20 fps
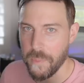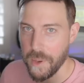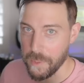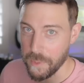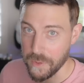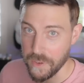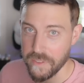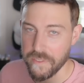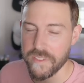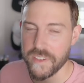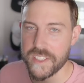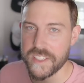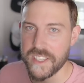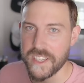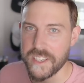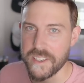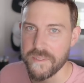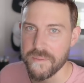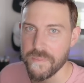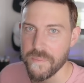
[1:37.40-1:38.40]
I'm able to
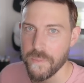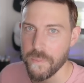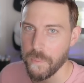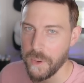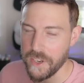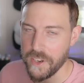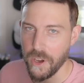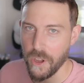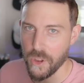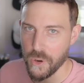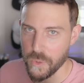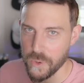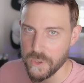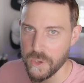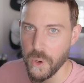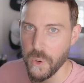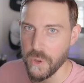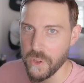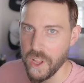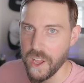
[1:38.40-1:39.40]
visit my dollar will
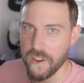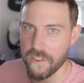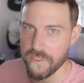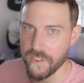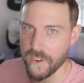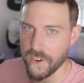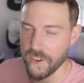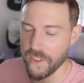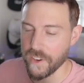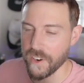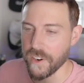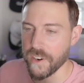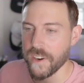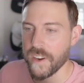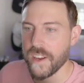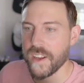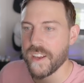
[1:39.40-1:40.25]
go a lot farther.